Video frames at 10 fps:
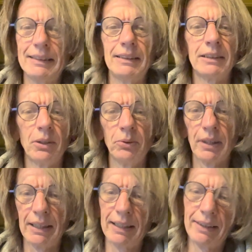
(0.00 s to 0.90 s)
So
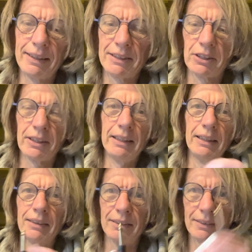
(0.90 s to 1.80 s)
this is the
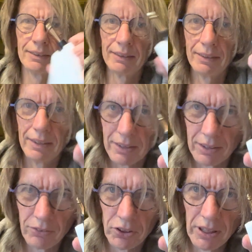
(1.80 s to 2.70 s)

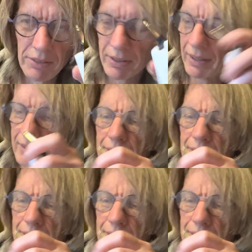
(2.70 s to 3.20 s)
receiver.